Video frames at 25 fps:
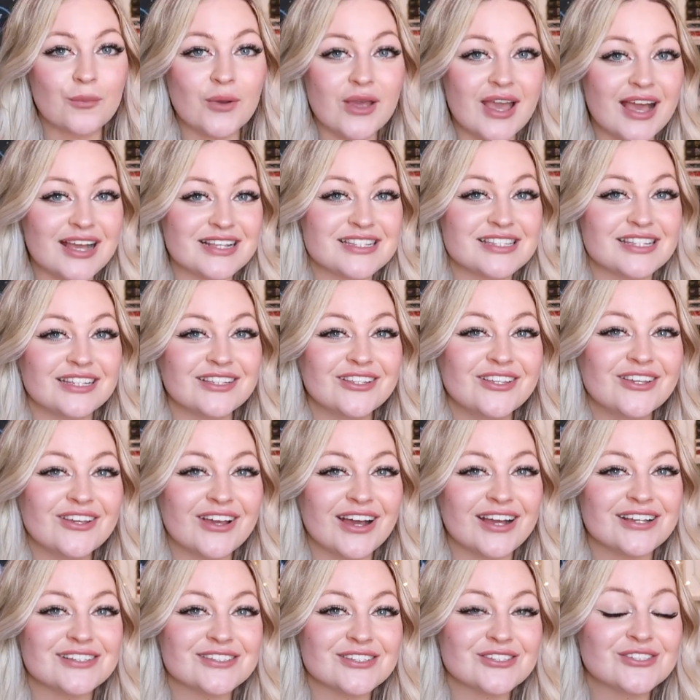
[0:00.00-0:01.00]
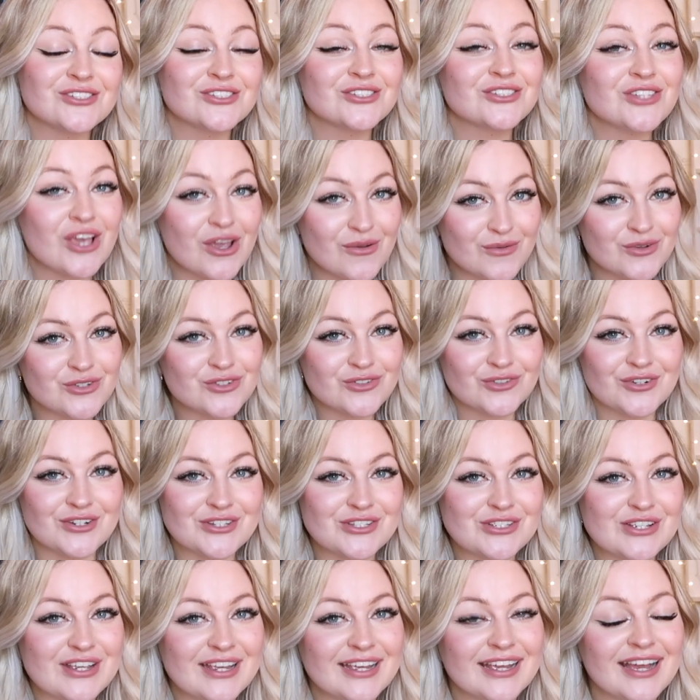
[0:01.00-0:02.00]
But yes, thank you guys so much for
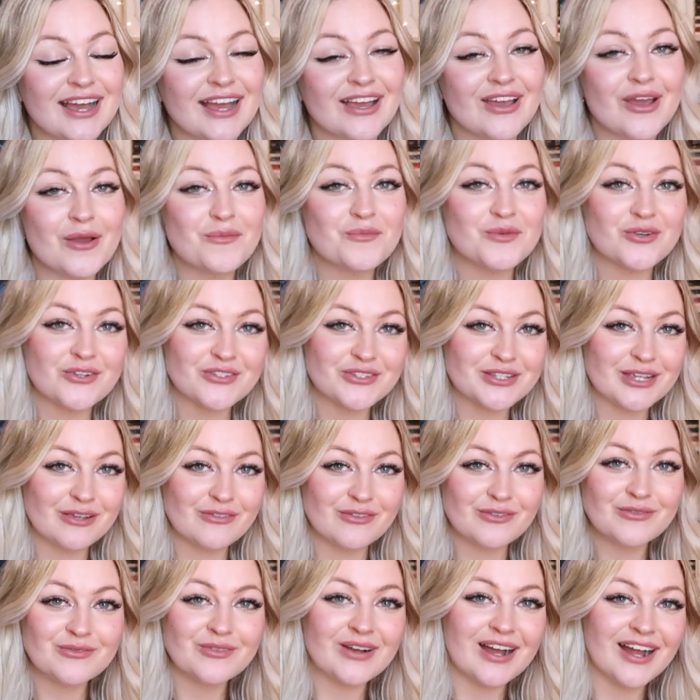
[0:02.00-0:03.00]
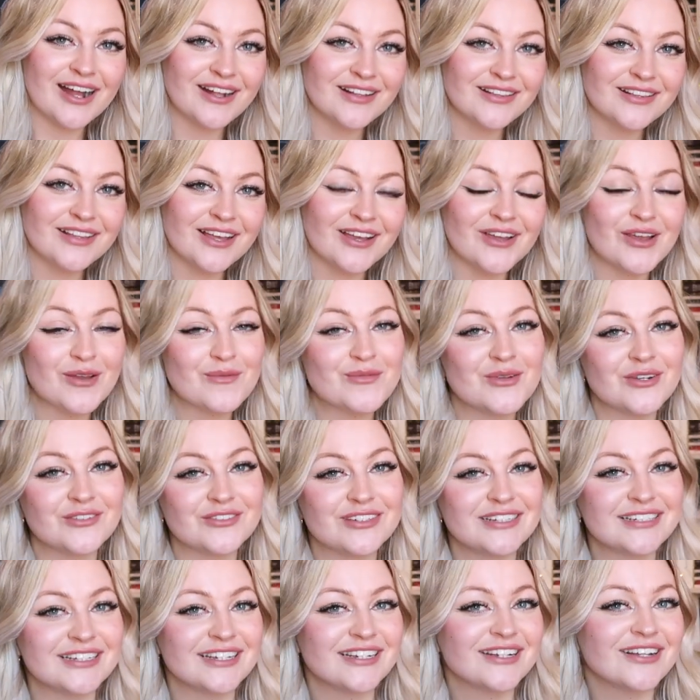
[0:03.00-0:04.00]
watching. I hope you're all safe and well. I hope you're
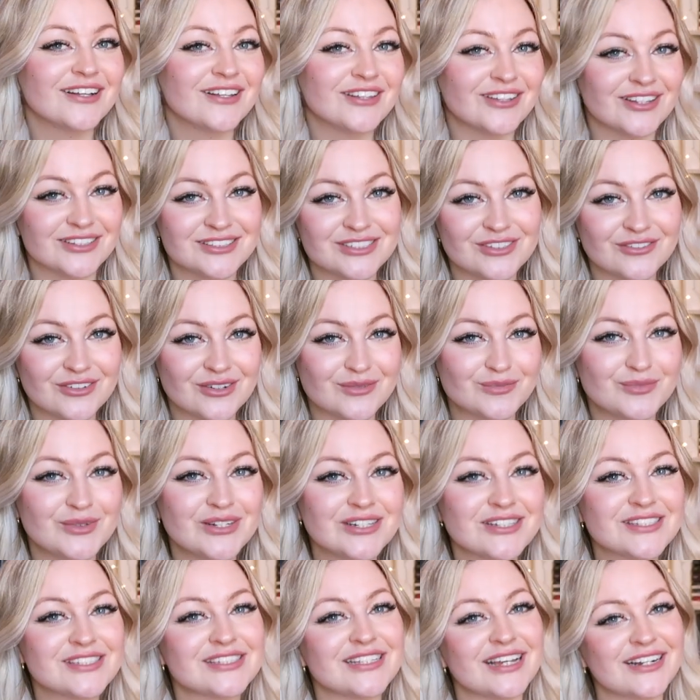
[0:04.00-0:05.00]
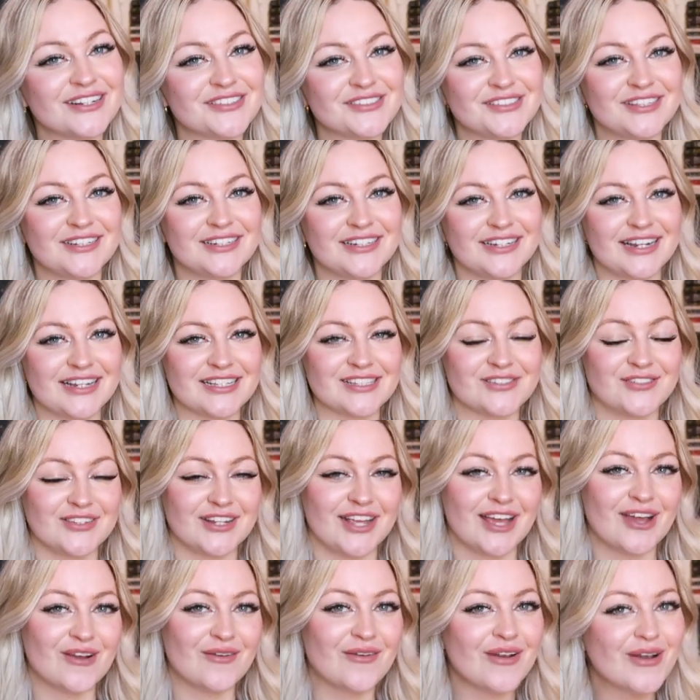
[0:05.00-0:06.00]
reading lots of good books, and I'll see you in the next
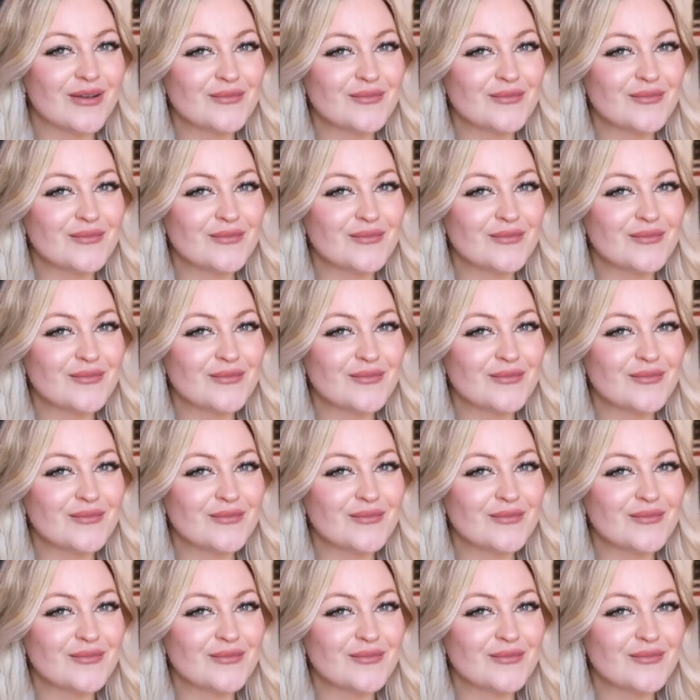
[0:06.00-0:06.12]
video.